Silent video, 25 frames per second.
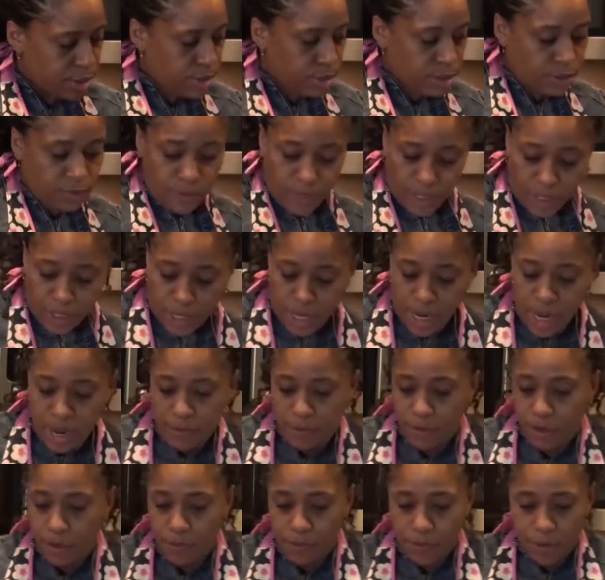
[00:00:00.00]
ceviche
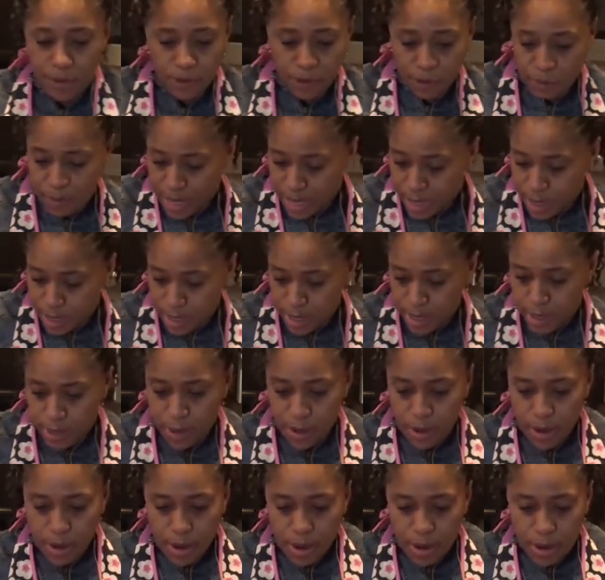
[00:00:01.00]
after you finish making it.
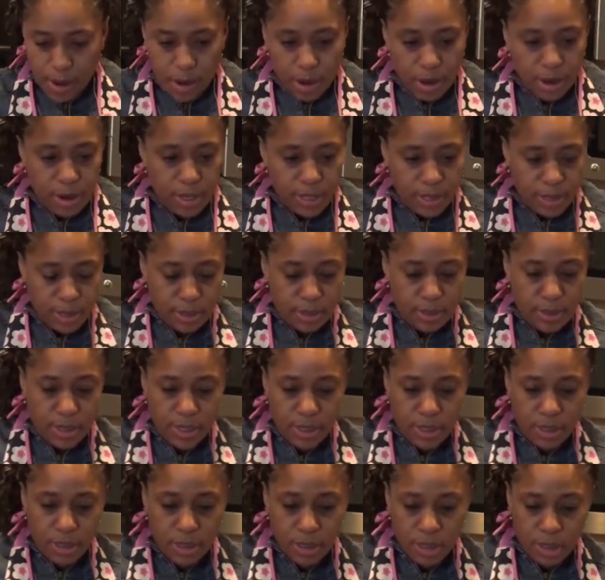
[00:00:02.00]
Alright, so
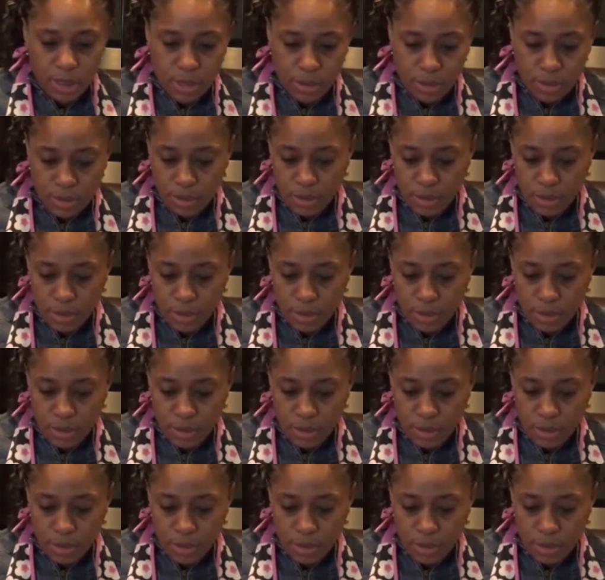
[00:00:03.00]
let's do